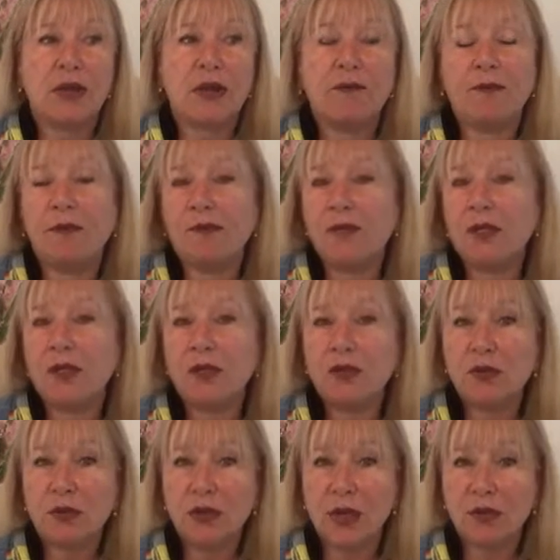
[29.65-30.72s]
like
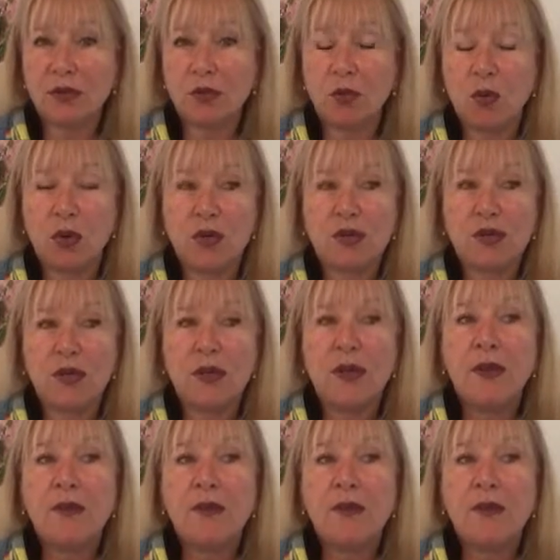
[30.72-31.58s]
15,000 words